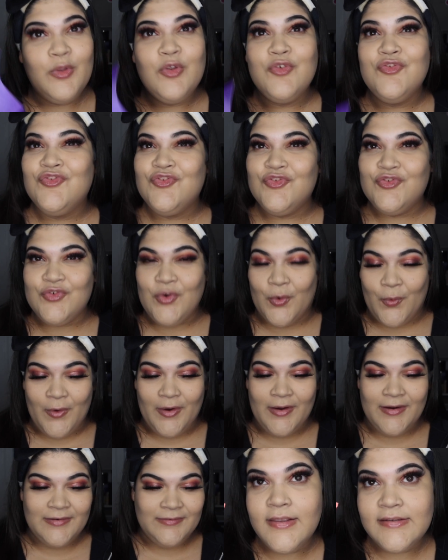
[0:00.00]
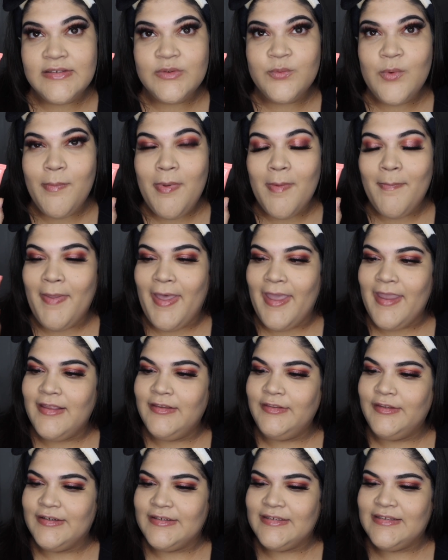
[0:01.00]
Sure, this is what Papaya
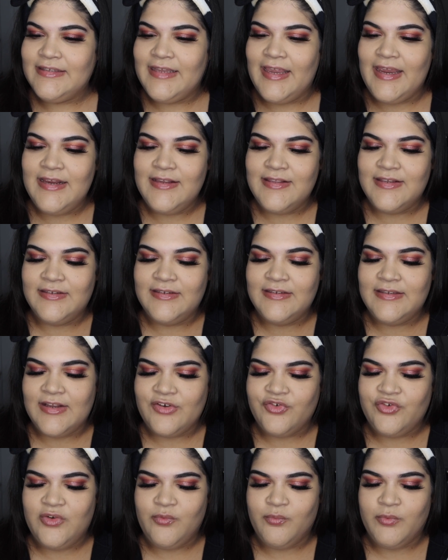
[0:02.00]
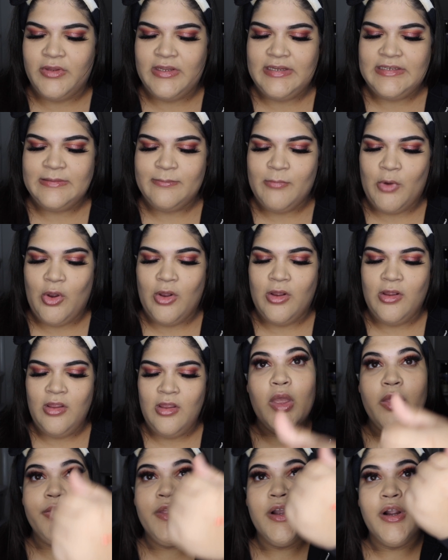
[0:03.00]
looks like. This is actually really small.
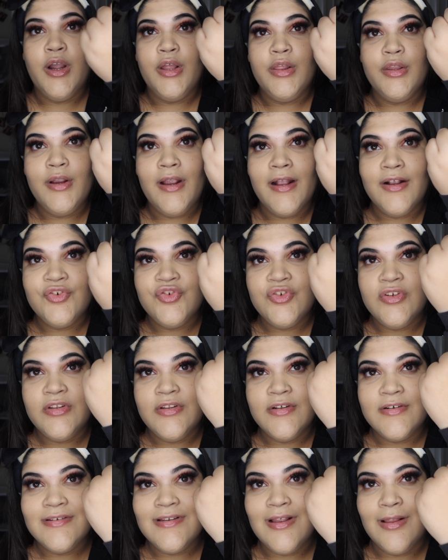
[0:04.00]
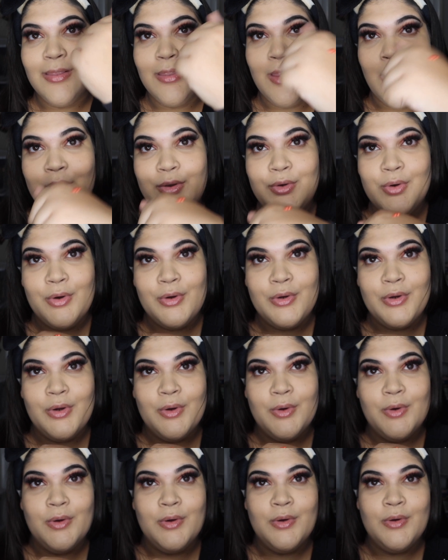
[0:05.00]
The color actually looks a lot
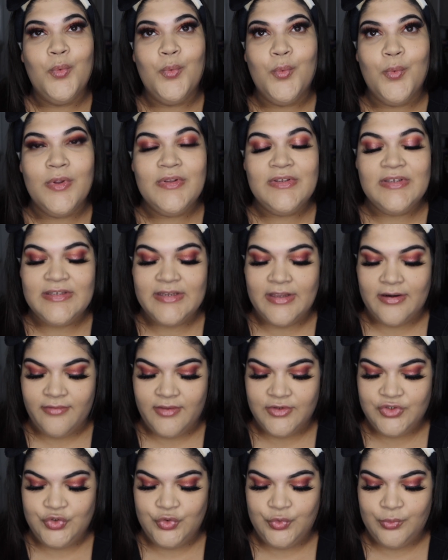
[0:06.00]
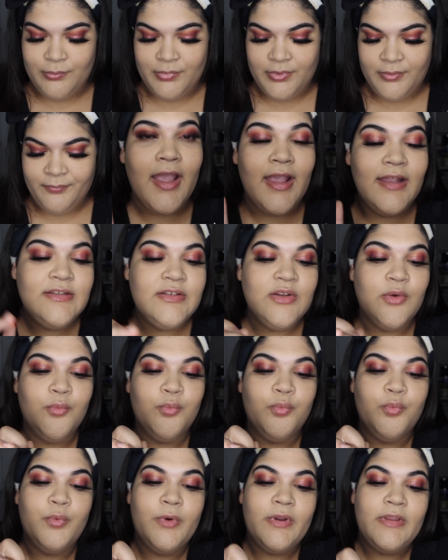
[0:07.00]
darker once it's out of the tube. It's
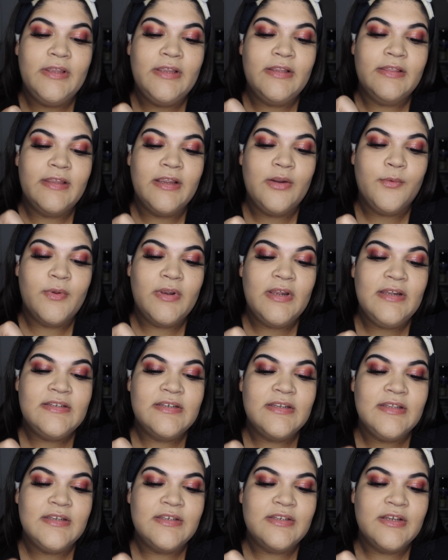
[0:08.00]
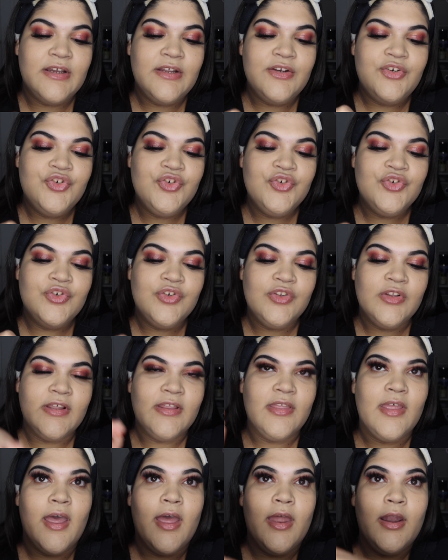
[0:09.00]
really liquidy to the touch. Look
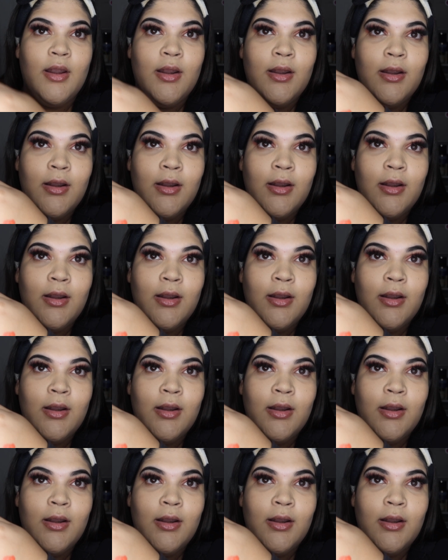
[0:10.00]
at that.